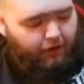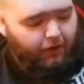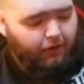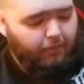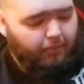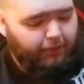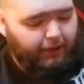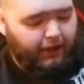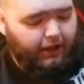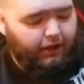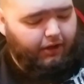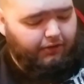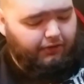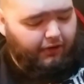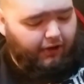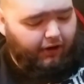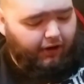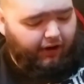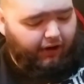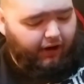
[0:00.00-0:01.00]
playing
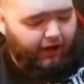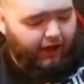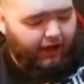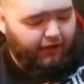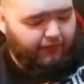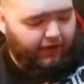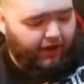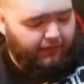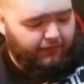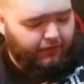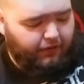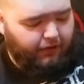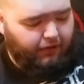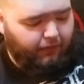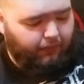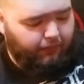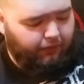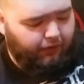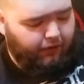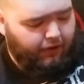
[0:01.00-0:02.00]
guitar I've ever
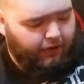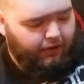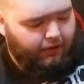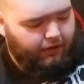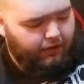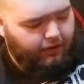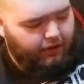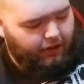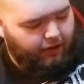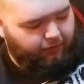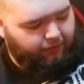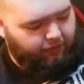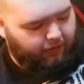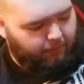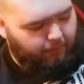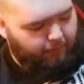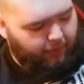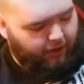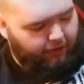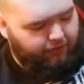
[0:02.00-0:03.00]
owned. It is the
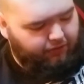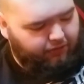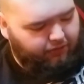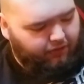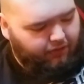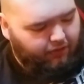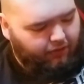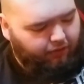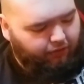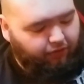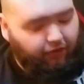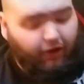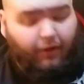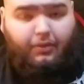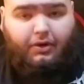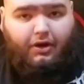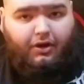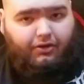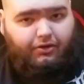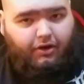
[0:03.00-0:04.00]
best
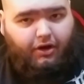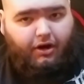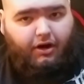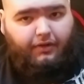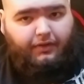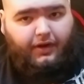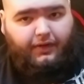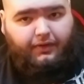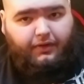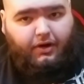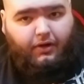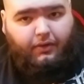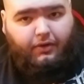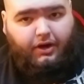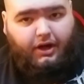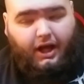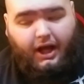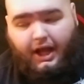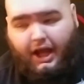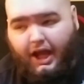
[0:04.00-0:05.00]
sounding guitar I've ever owned,
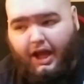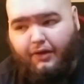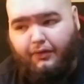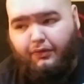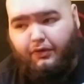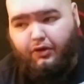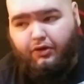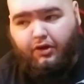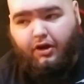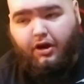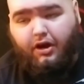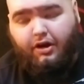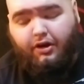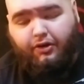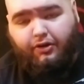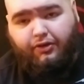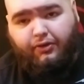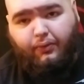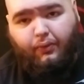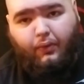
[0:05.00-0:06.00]
and I have
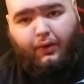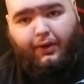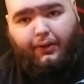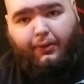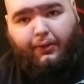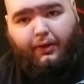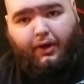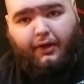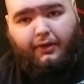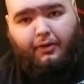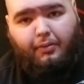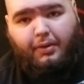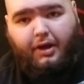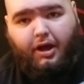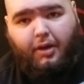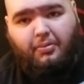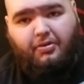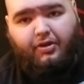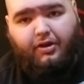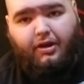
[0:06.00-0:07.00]
guitars with other
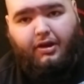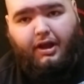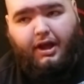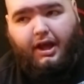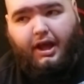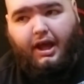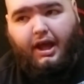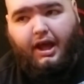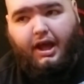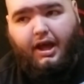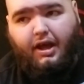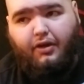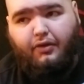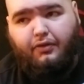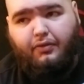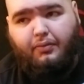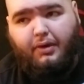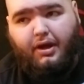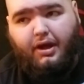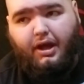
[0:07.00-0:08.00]
pickups in it. Like I have
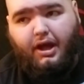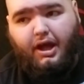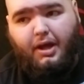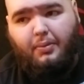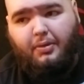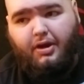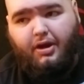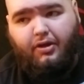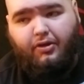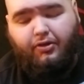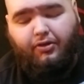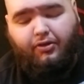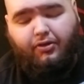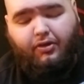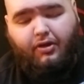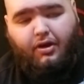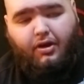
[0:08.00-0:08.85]
my Ibanez.